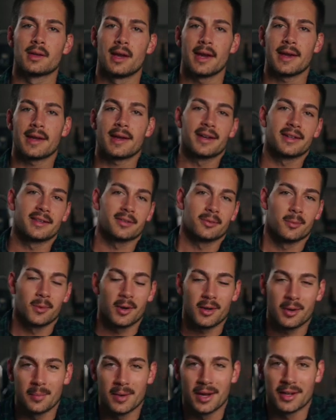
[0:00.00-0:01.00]
Hey guys,
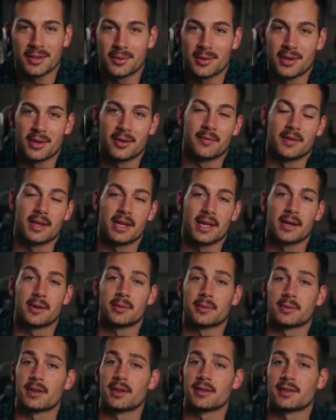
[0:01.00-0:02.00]
welcome back to another
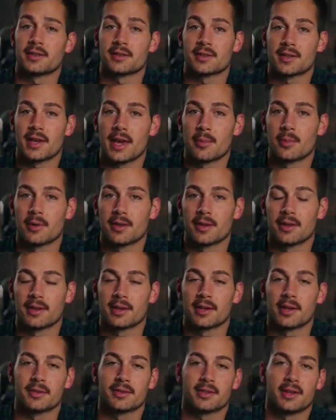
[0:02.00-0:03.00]
video. This is Gabe with
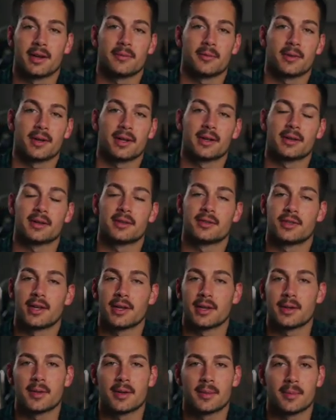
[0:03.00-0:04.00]
Indigo Software,
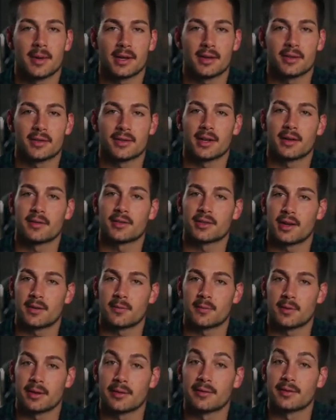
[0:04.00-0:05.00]
genuine Microsoft
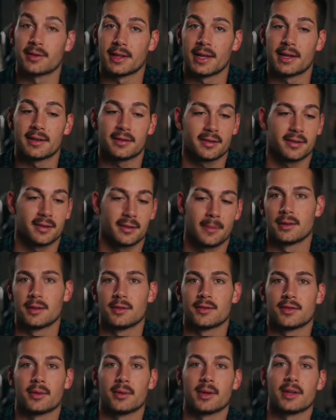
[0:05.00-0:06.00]
software for less.
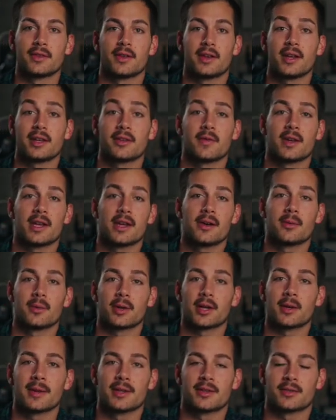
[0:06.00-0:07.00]
So in today's video, we're
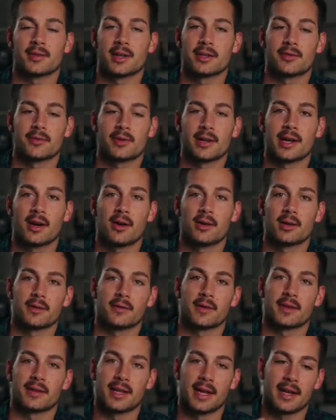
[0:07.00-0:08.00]
gonna be transferring all of
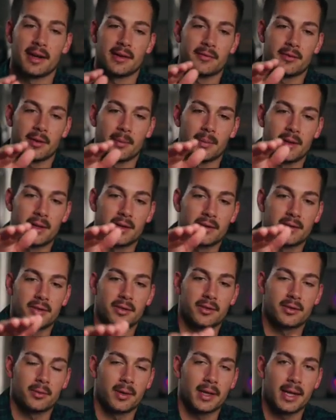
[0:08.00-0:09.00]
the data from this
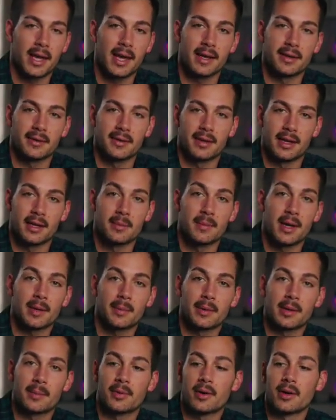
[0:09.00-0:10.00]
2018
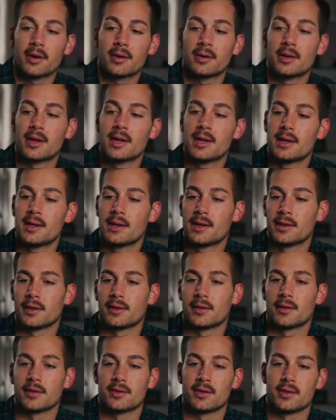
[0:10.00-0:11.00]
MacBook Pro
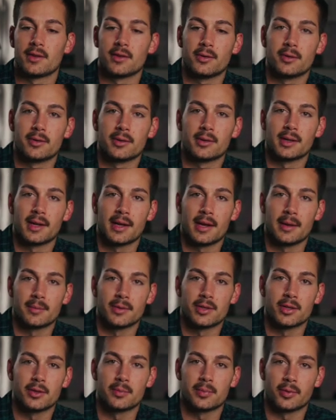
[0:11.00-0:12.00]
to this new
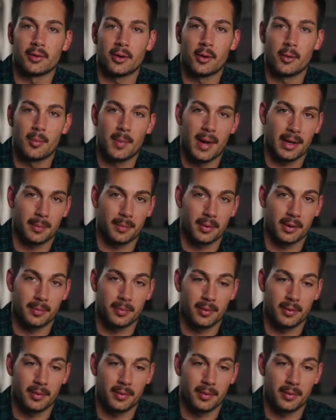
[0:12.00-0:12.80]
M2 Pro MacBook